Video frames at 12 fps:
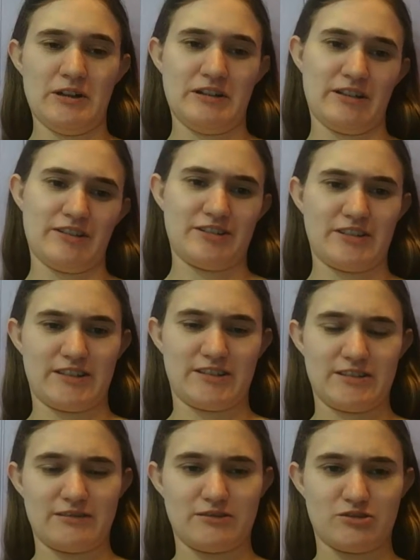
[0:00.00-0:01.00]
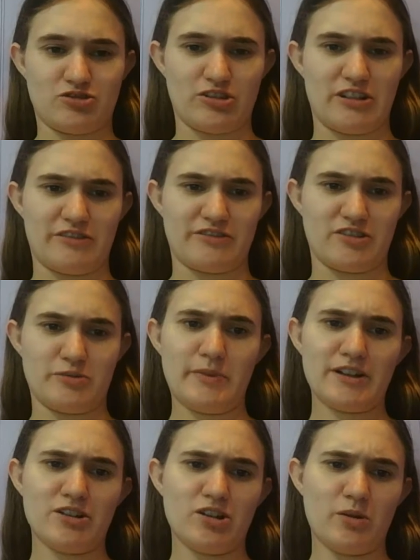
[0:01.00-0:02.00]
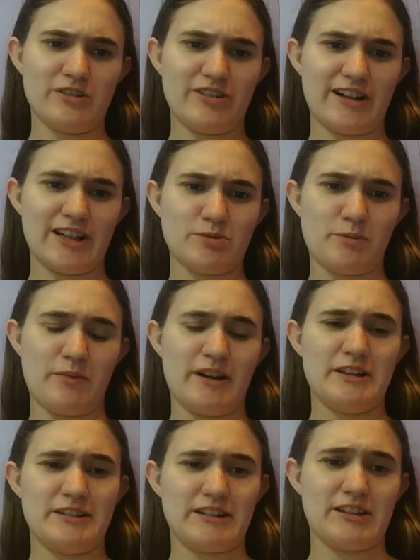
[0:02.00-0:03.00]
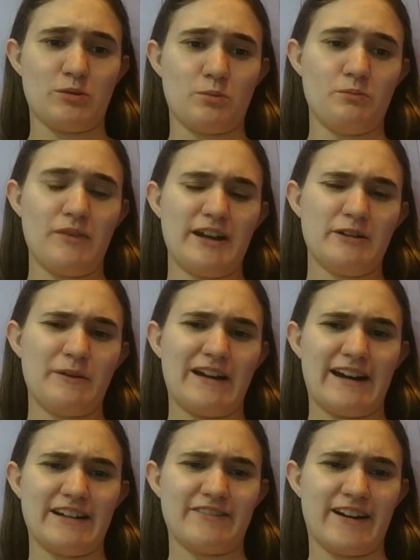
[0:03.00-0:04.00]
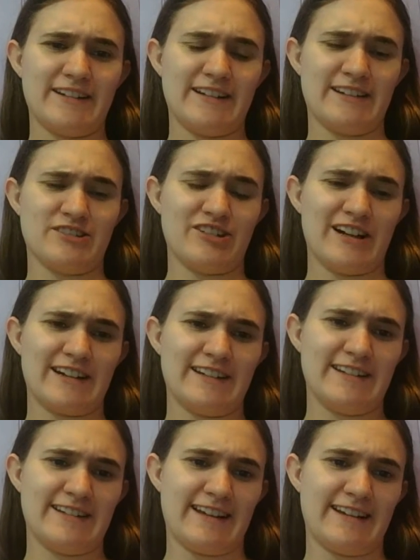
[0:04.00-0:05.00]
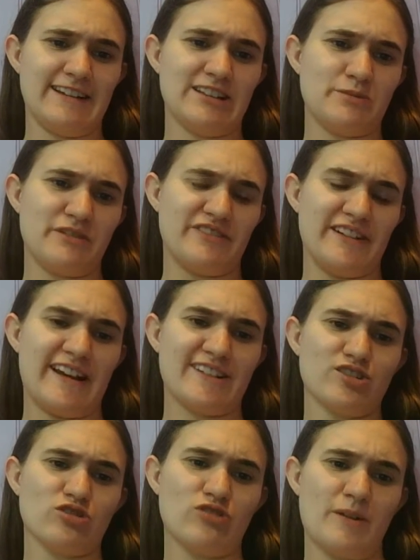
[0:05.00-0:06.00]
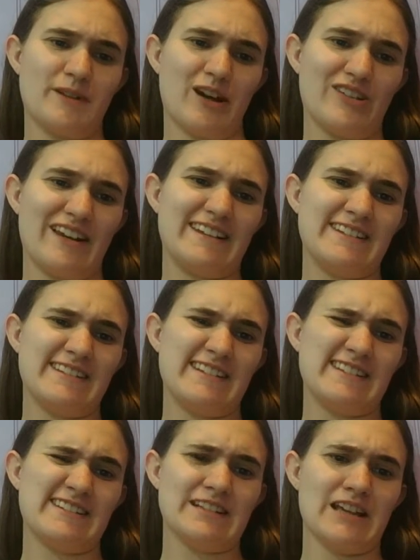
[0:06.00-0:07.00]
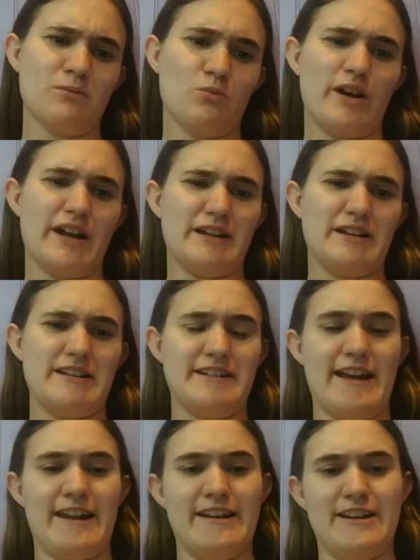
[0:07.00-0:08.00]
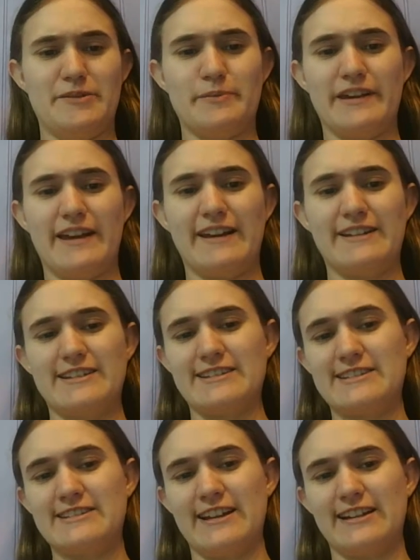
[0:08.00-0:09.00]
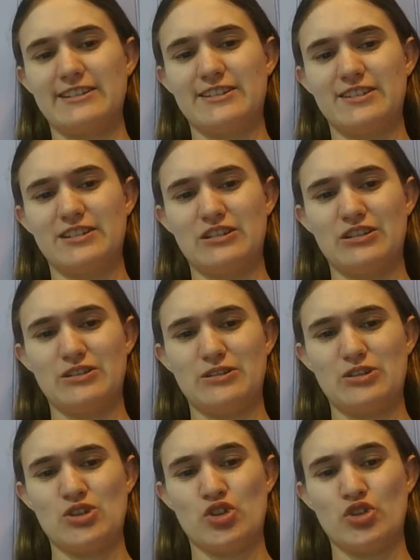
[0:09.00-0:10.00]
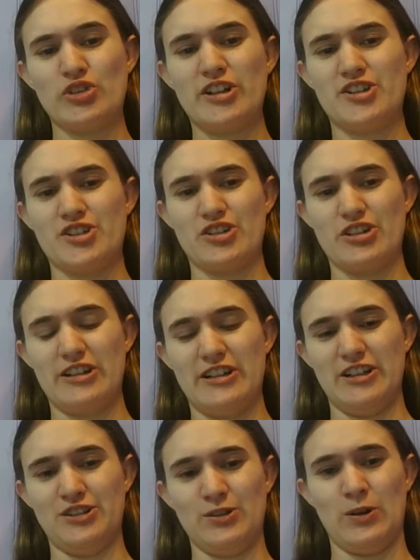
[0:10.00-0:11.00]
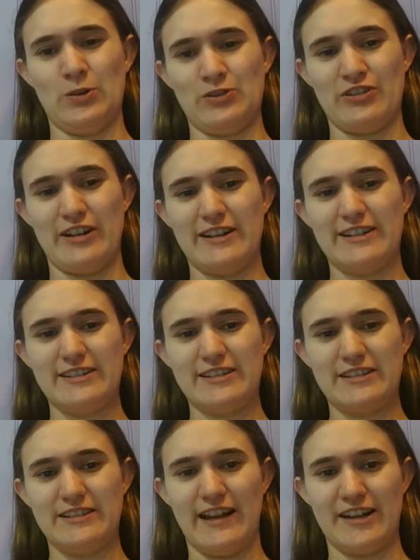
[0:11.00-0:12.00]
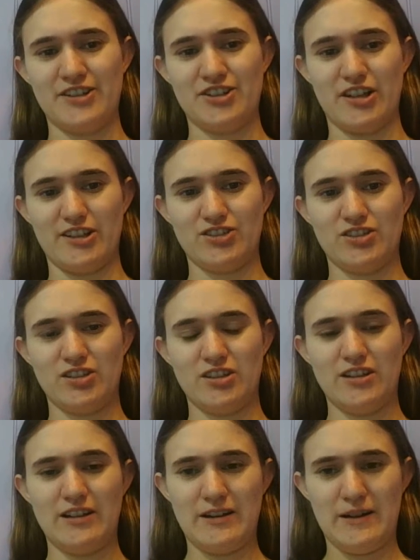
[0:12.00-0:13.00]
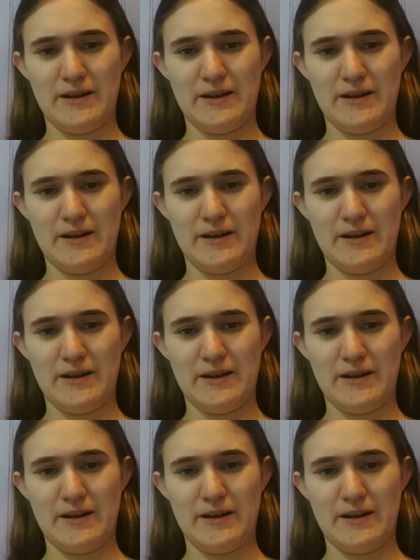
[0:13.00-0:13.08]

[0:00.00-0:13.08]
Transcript: Now this gets a little tricky the further back you go with dragons, but basically the main way I define it as a dragon is that it needs to be a fantastical reptile that is in some way intended to be a distinct creature in its own right, not just,